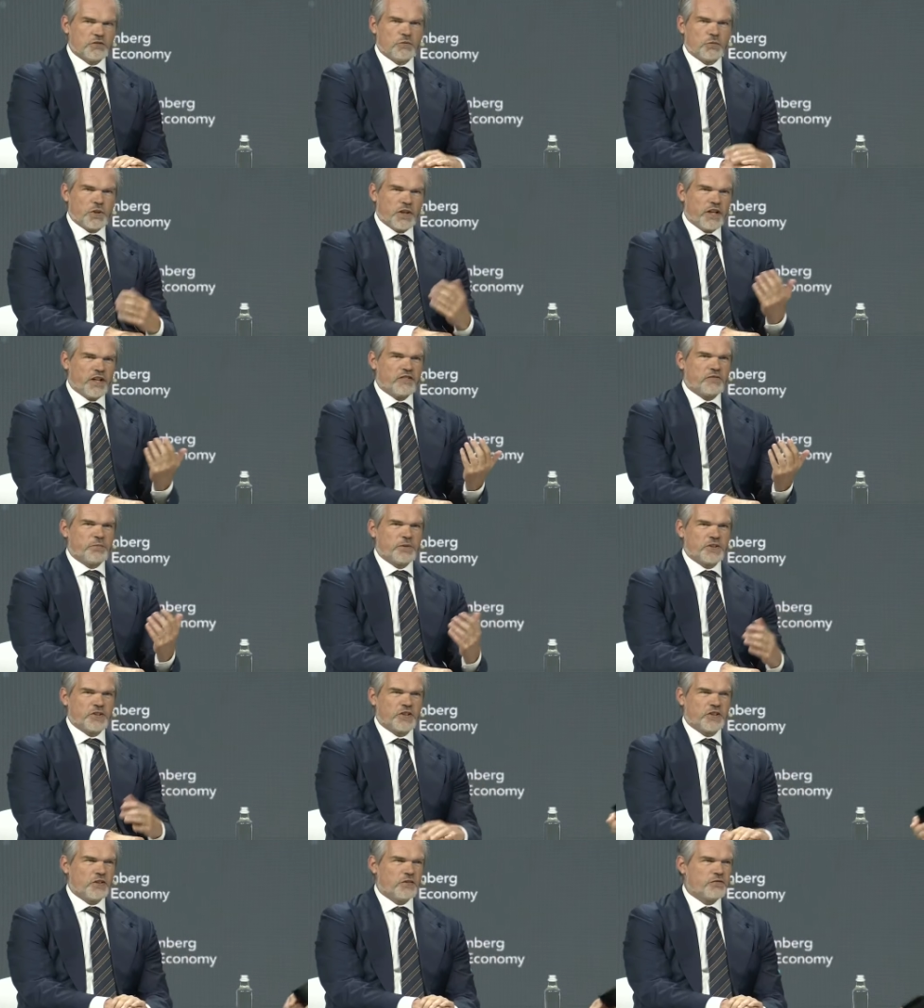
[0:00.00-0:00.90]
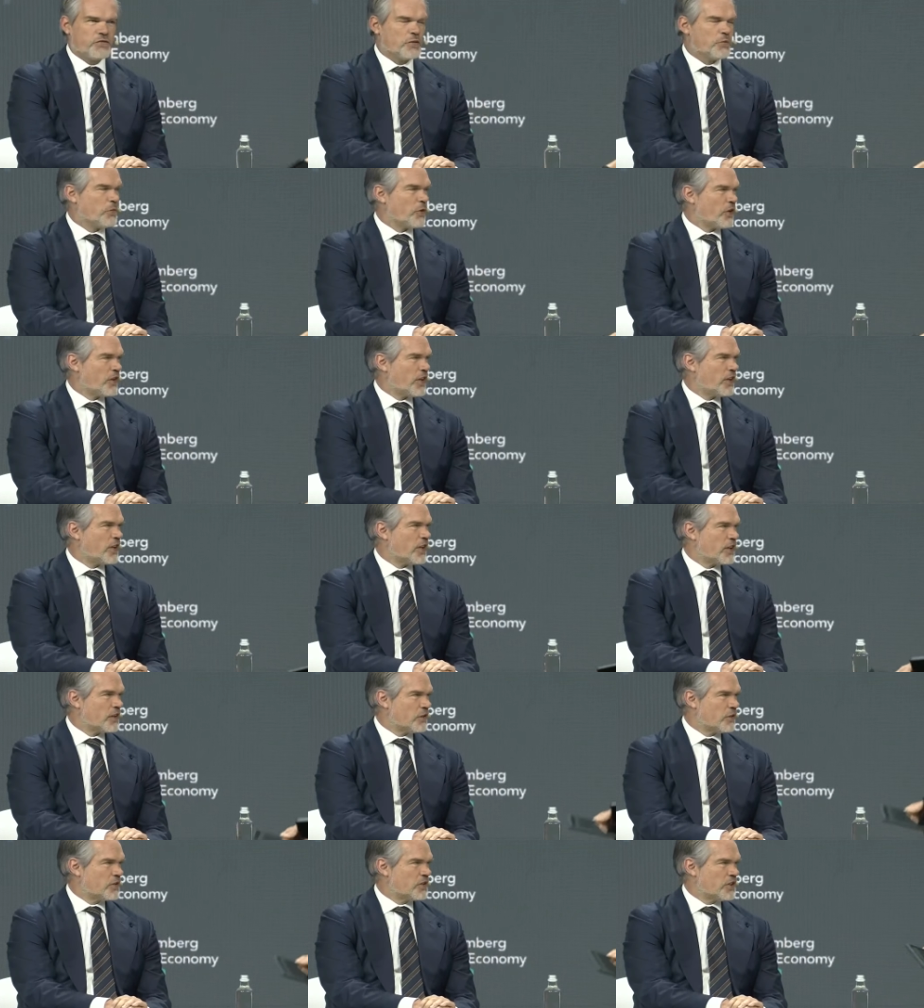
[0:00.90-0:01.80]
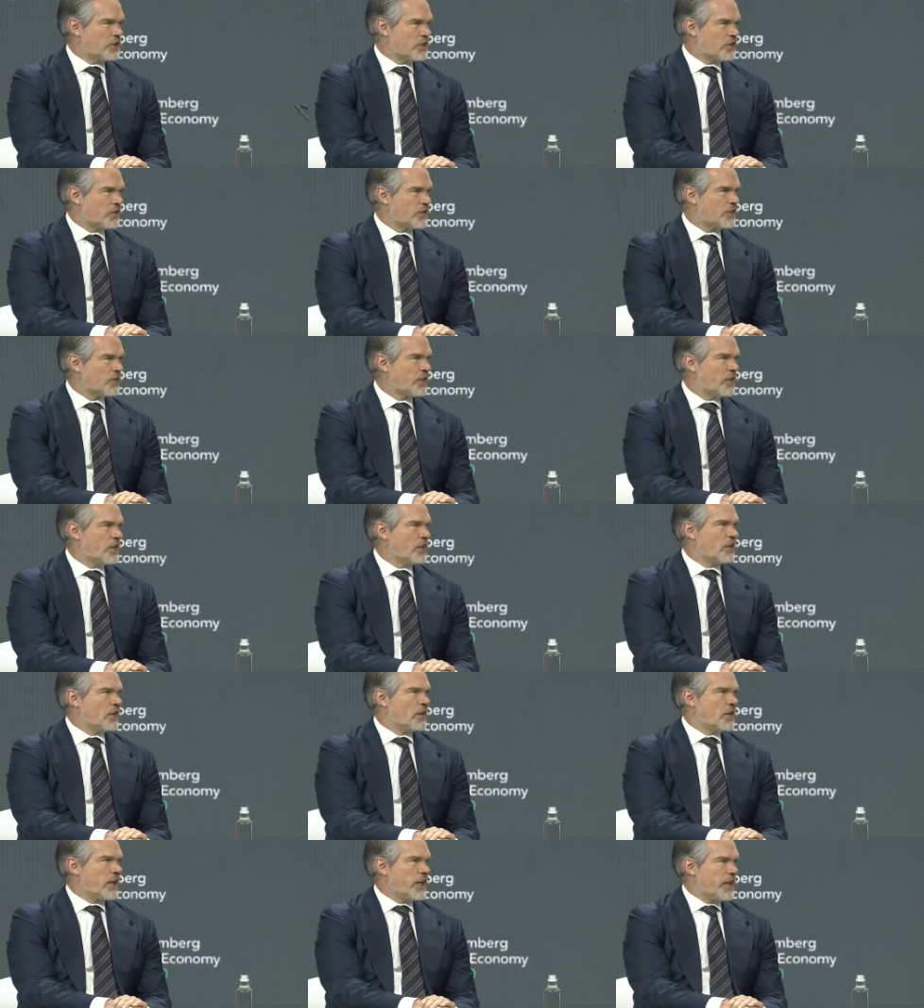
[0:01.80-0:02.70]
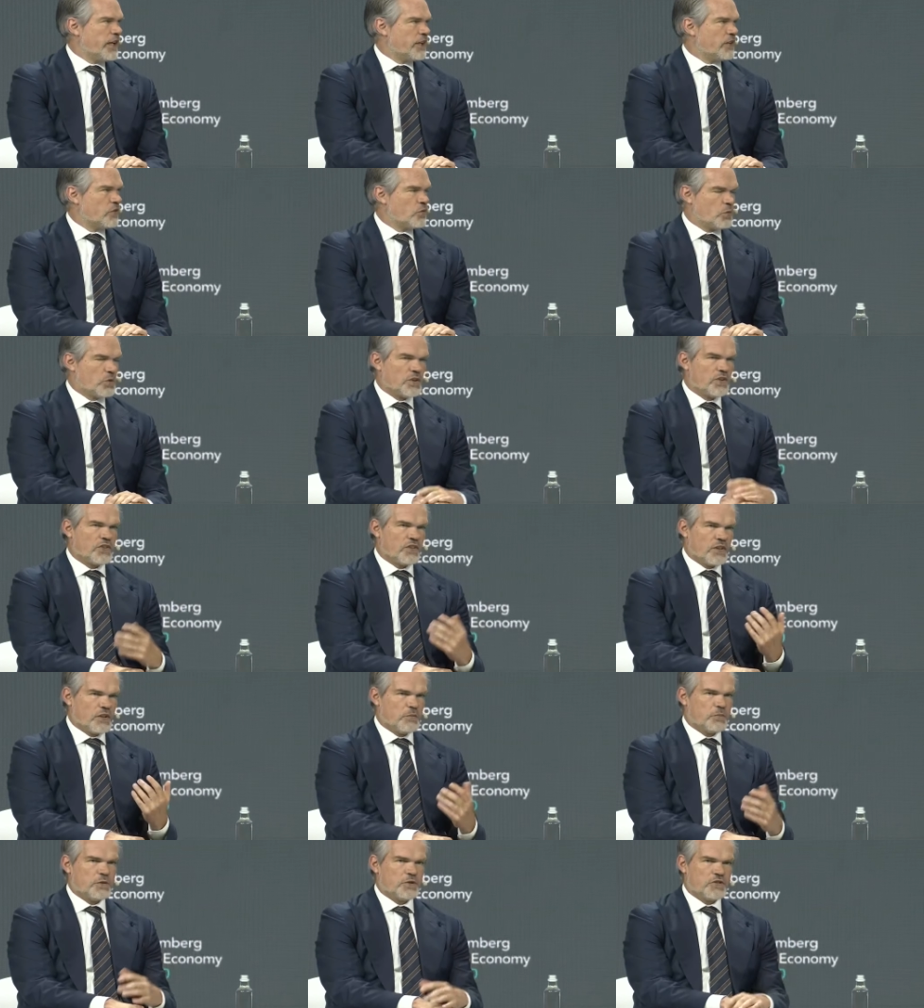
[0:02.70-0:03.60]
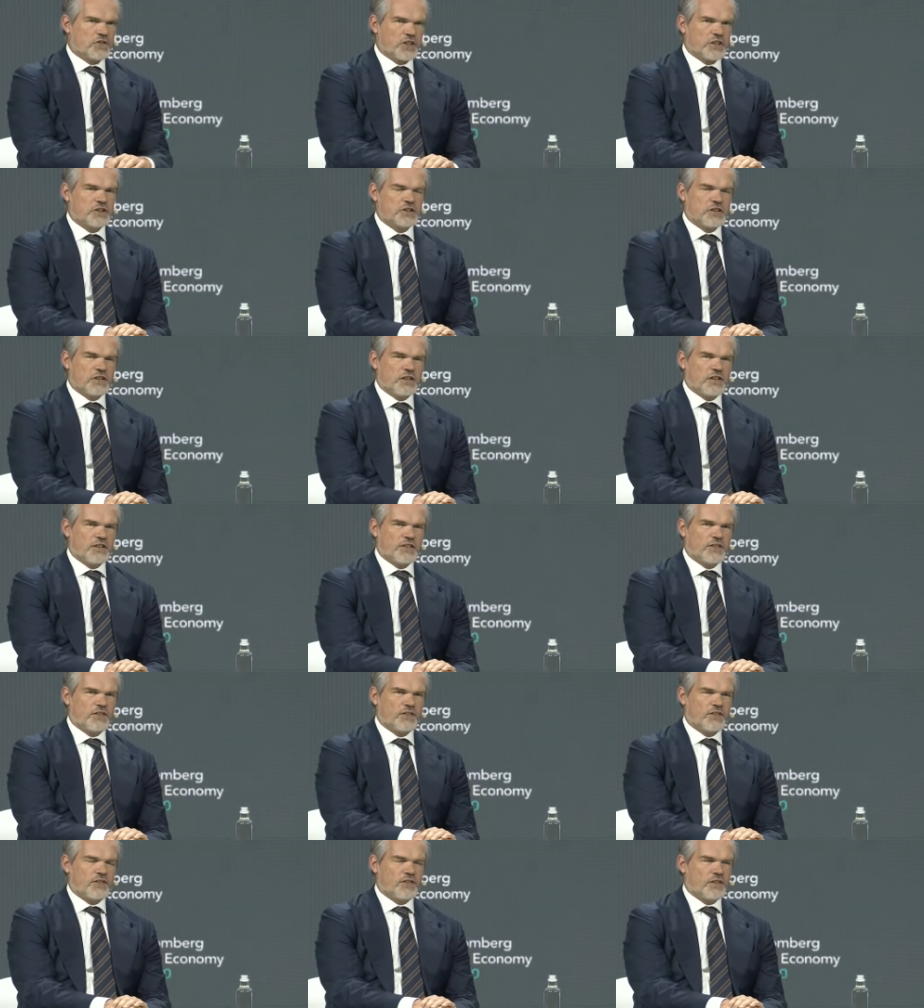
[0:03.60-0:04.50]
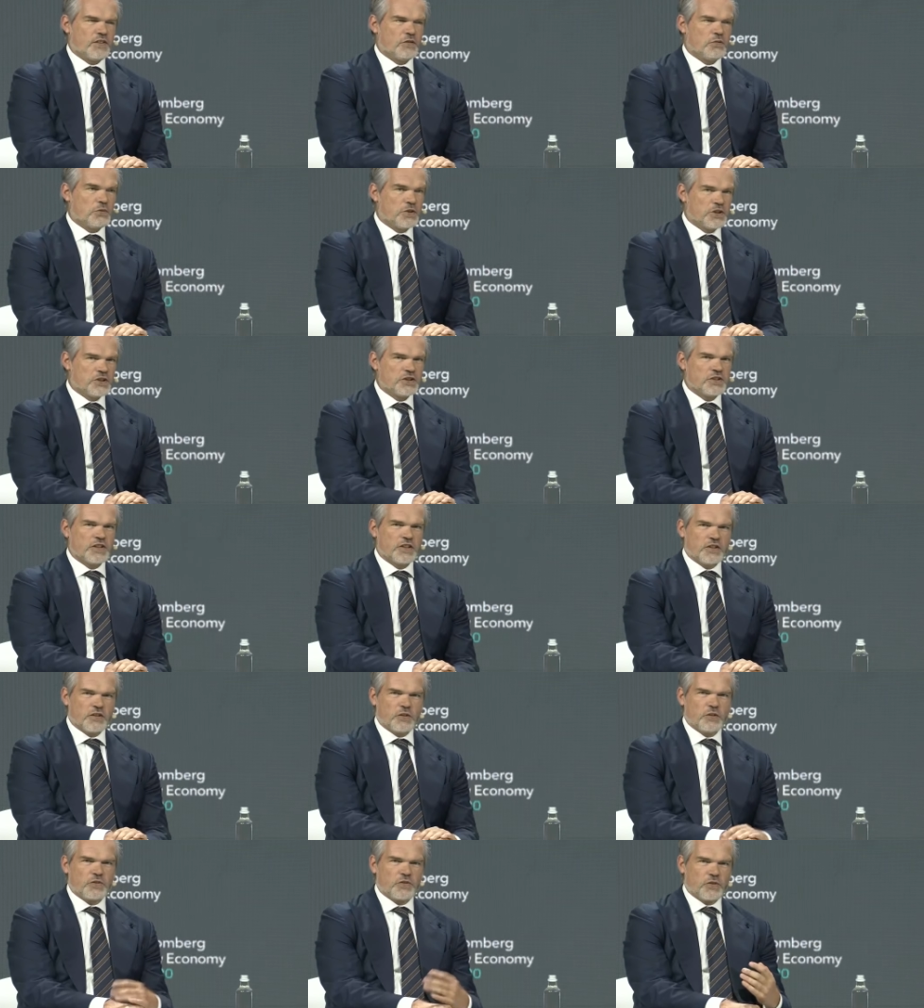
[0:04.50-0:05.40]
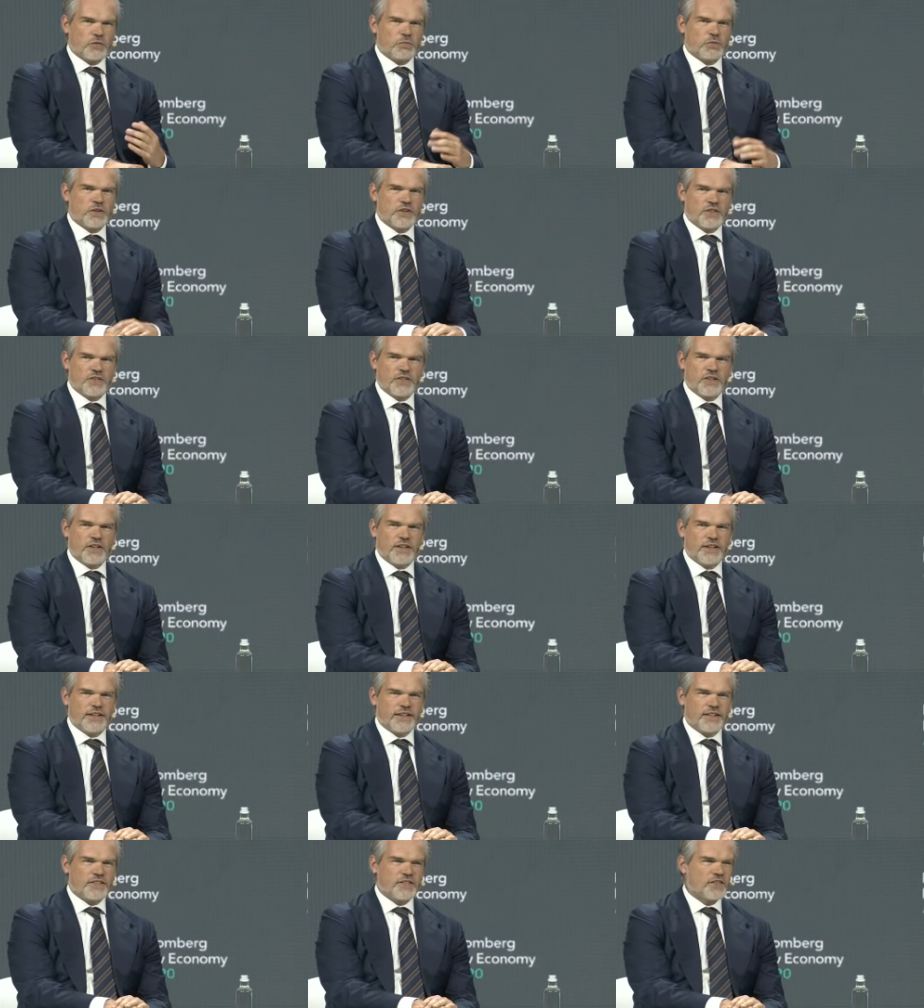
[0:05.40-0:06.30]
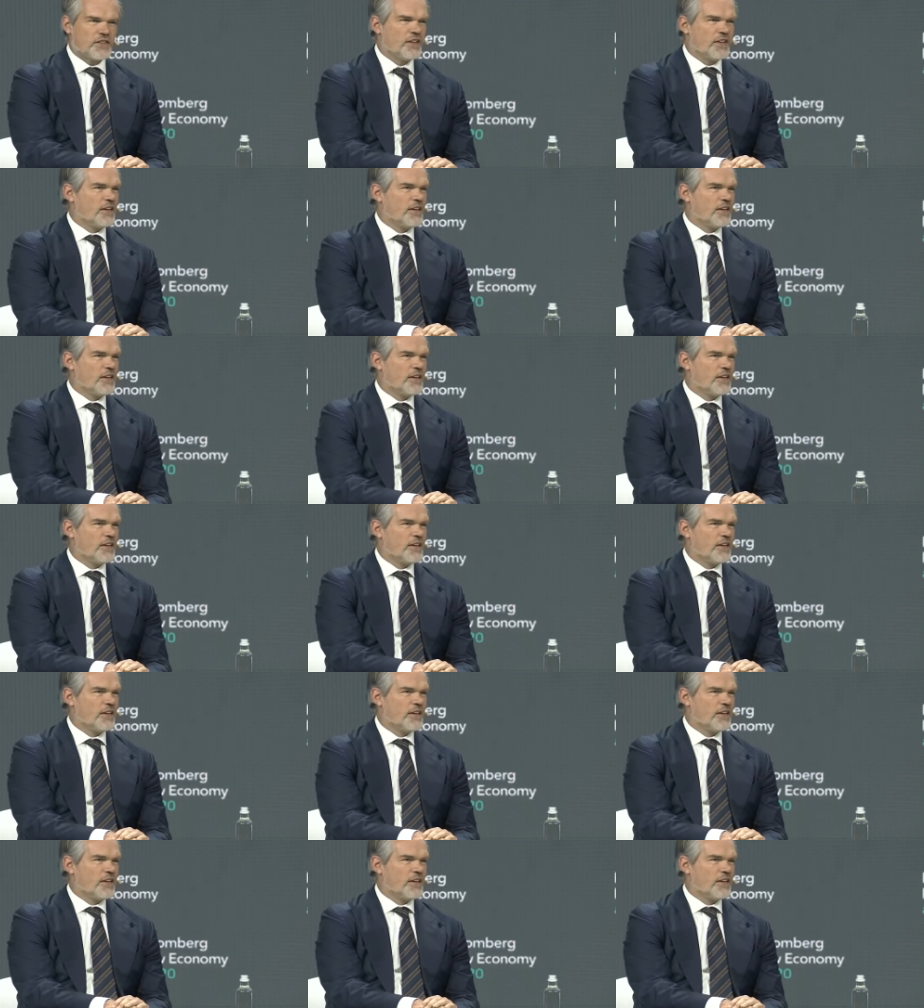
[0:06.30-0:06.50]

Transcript: We have been here for more than 100 years, and we see the potential this region and also Brazil has.